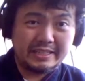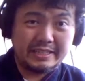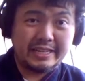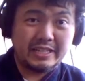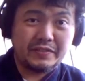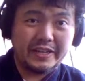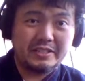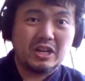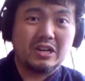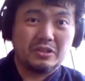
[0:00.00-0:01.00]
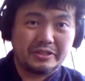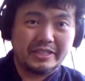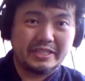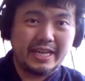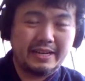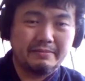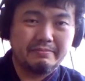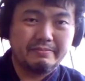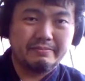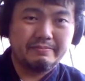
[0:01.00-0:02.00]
I said, his faces all look the same.